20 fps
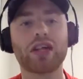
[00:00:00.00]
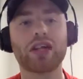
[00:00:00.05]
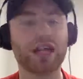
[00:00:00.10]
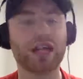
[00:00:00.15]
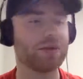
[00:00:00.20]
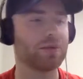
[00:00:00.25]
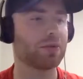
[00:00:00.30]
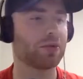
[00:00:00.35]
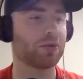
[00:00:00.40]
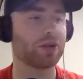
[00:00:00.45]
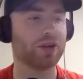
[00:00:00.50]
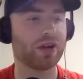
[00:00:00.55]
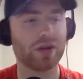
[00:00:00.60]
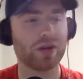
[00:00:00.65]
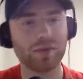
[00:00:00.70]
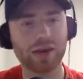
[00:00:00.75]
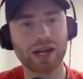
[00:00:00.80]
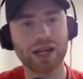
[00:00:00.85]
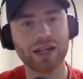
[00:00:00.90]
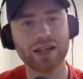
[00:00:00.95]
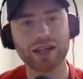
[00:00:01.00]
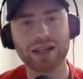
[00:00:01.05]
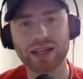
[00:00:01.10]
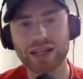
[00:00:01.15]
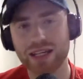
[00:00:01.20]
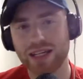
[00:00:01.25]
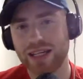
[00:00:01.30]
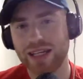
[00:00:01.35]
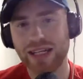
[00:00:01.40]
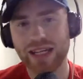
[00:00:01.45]
King Bruno, mate.
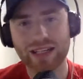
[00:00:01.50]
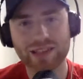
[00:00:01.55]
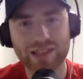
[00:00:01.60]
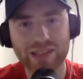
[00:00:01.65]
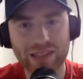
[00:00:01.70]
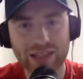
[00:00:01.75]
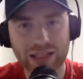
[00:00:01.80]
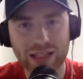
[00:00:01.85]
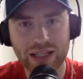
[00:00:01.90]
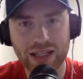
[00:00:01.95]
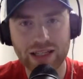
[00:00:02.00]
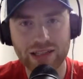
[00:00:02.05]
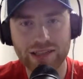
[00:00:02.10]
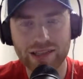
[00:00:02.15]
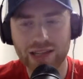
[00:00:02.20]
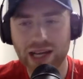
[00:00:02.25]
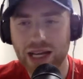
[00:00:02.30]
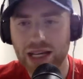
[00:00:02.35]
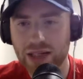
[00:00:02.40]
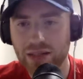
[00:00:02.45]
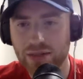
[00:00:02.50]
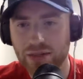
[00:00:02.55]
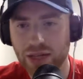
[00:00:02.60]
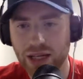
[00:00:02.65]
He gets an 8.